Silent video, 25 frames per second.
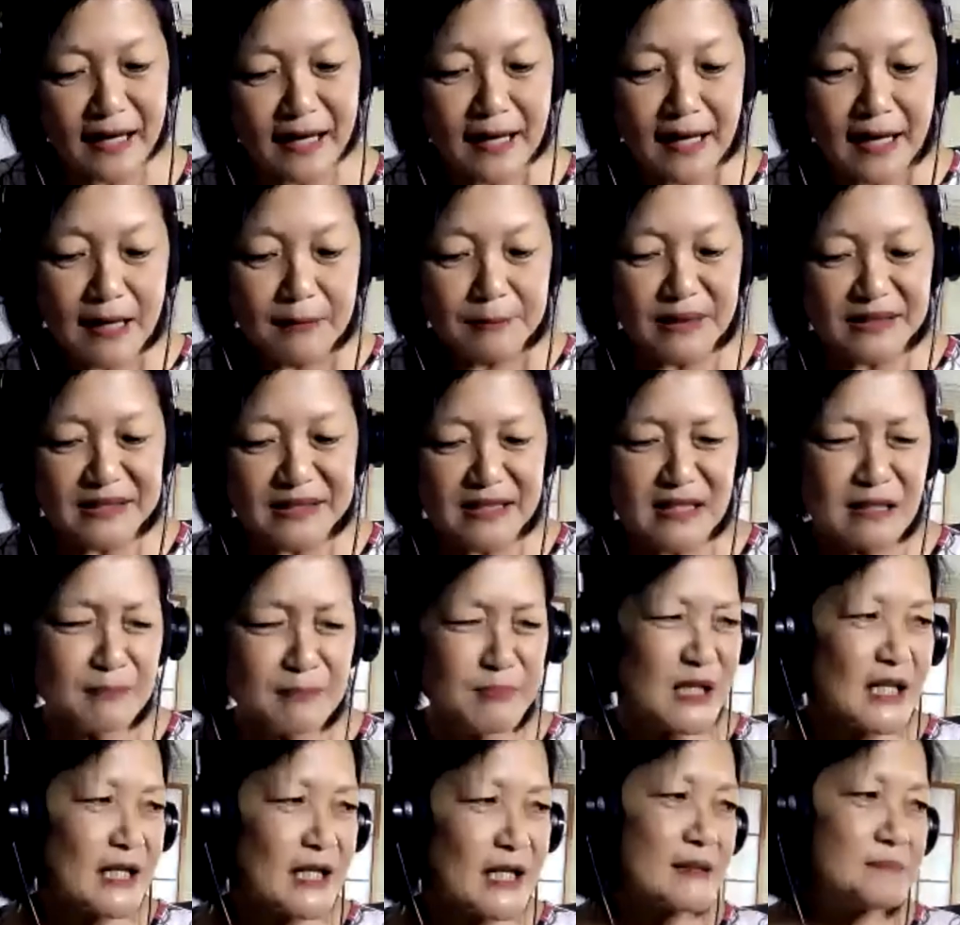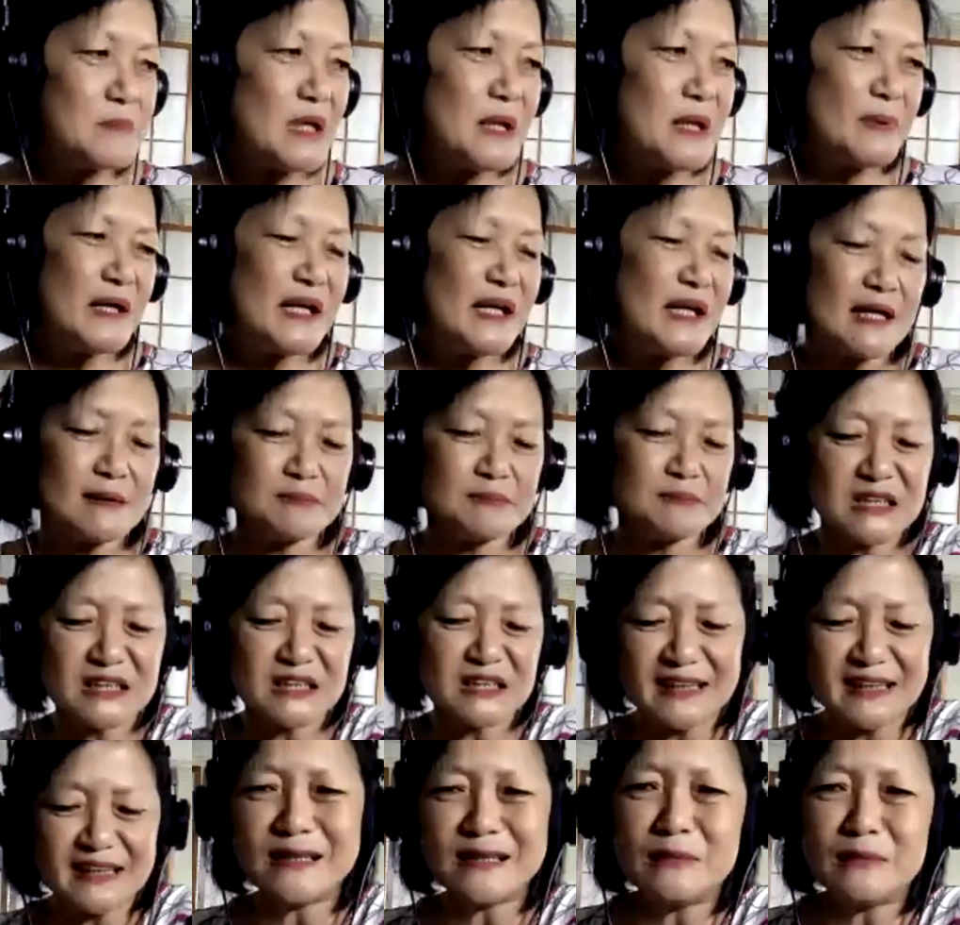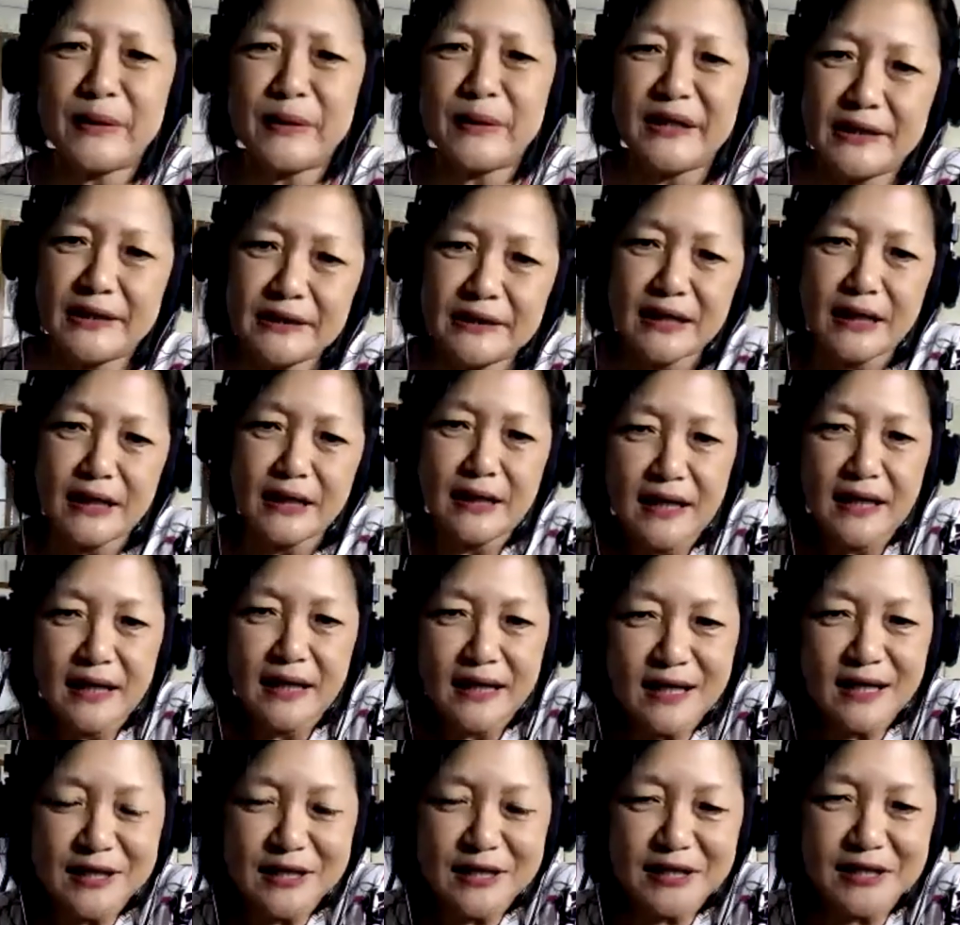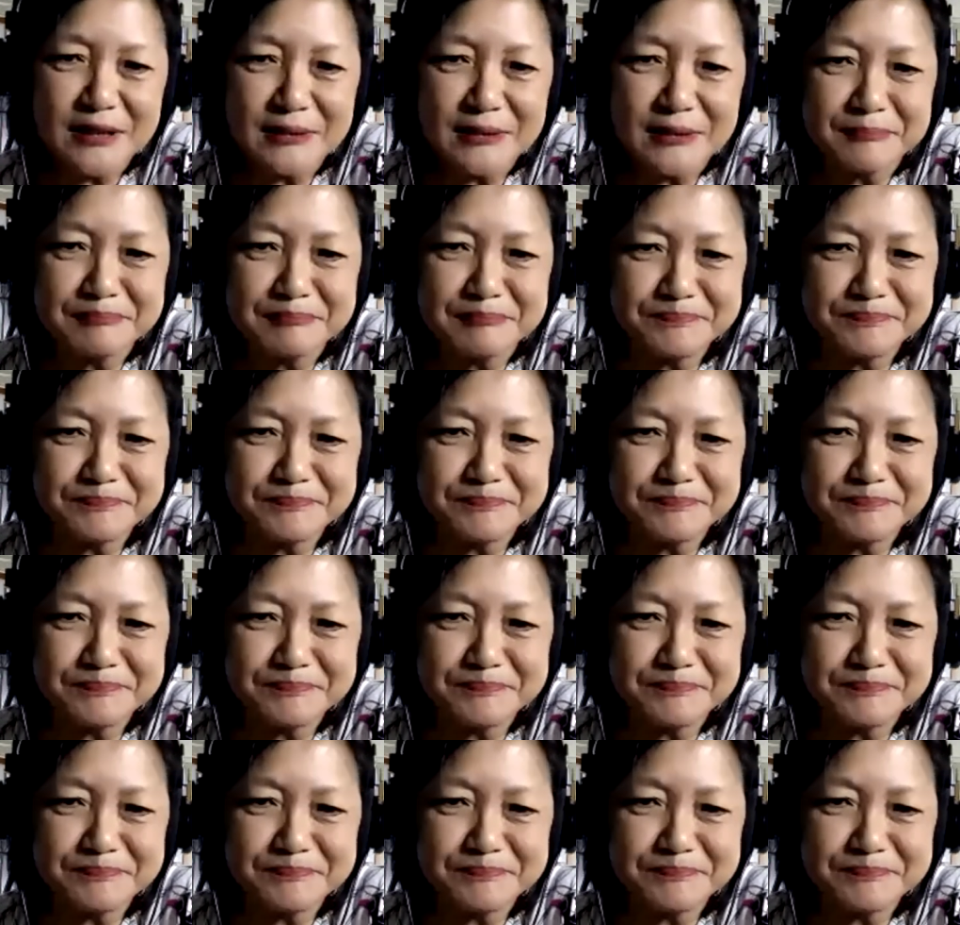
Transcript: But then it, become, it becomes a little bit, um,